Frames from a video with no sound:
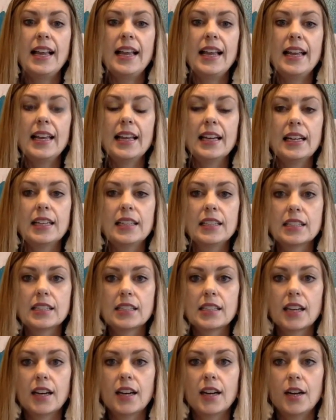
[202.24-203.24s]

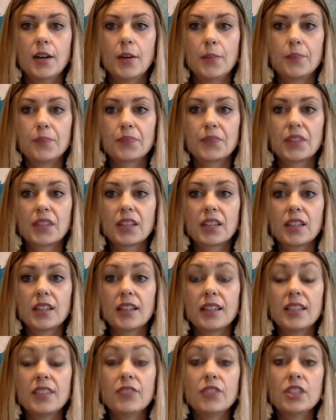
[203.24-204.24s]
And
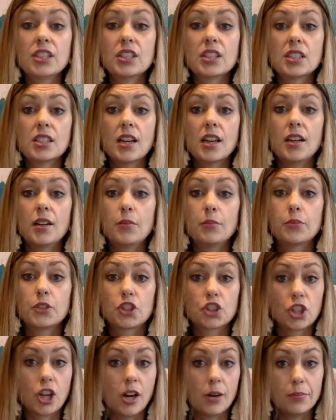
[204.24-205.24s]
even some
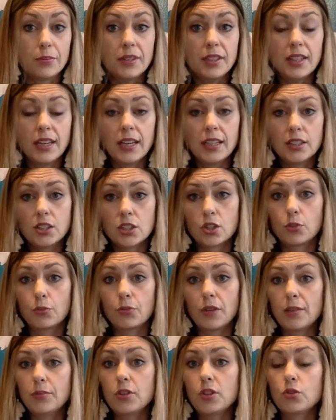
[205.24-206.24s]
shopping guides, so
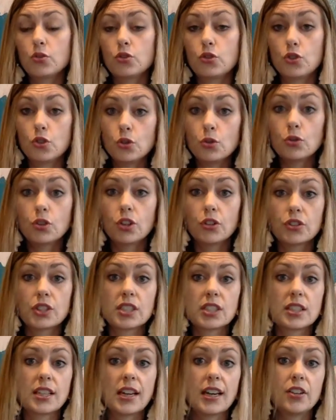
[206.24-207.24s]
maybe you do know the
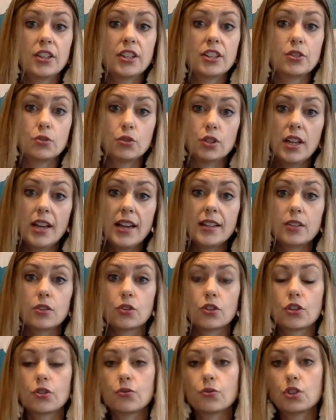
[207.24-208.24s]
style that you like,
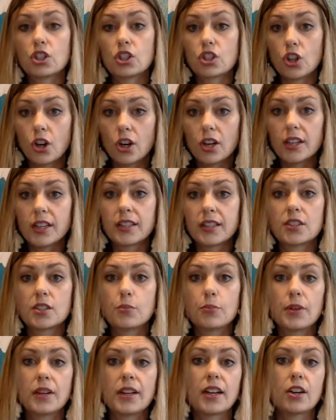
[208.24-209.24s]
or you've started
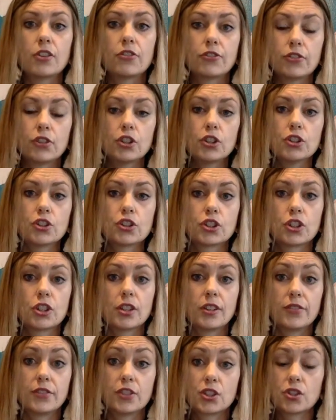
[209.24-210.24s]
to pick out furniture
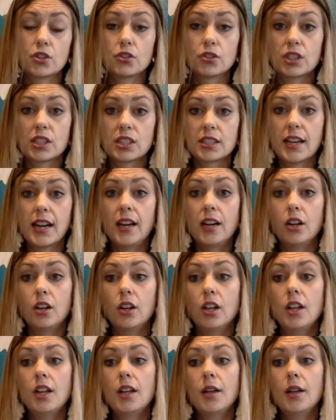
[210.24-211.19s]
of a certain style,